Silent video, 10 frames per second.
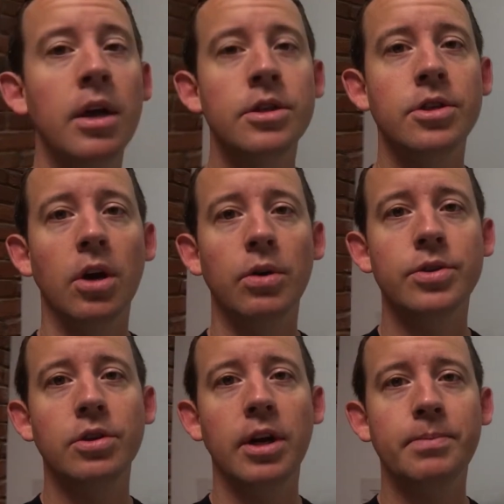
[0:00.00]
So
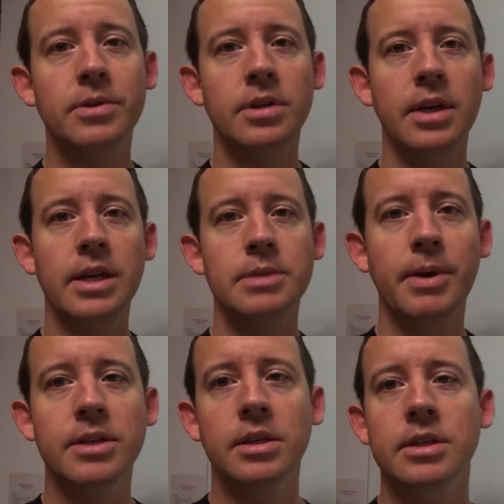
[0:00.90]
script is
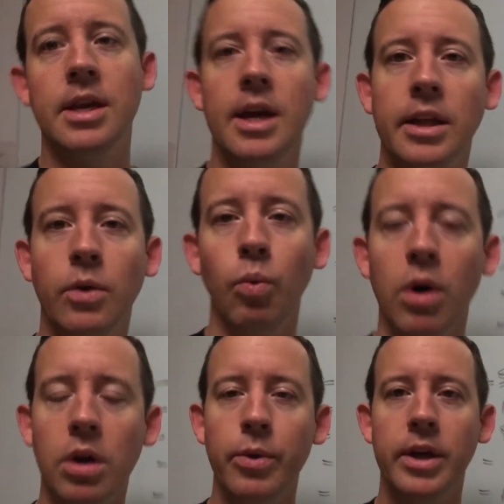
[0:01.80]
basically saying like,
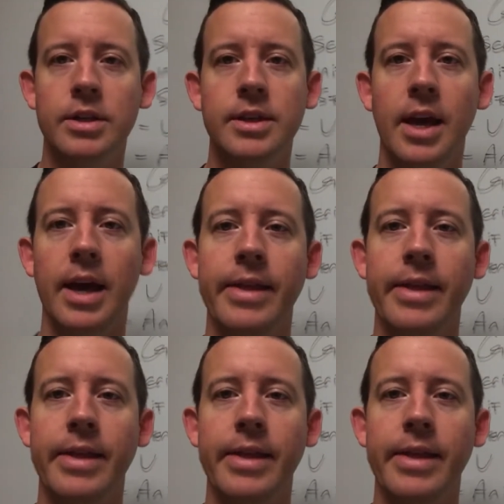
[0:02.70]
what are we going to say?